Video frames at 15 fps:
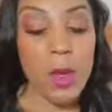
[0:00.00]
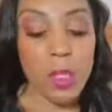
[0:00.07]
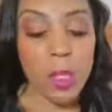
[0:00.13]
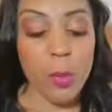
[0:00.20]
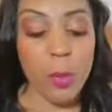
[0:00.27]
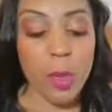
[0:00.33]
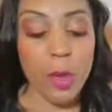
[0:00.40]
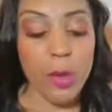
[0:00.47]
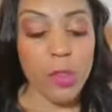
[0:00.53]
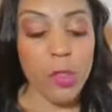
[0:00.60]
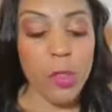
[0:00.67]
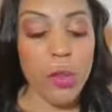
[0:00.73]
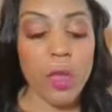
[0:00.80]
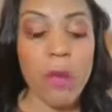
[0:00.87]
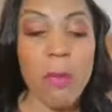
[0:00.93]

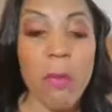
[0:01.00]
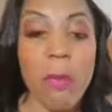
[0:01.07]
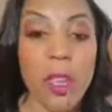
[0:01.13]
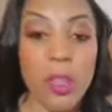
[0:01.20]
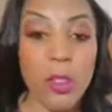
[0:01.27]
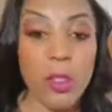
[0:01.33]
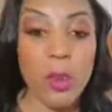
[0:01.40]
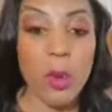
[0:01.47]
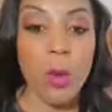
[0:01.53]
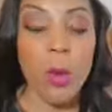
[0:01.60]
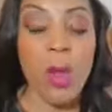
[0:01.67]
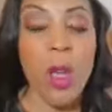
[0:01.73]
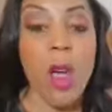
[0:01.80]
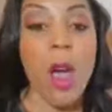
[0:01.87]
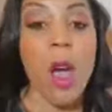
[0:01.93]
spiritual, and mental,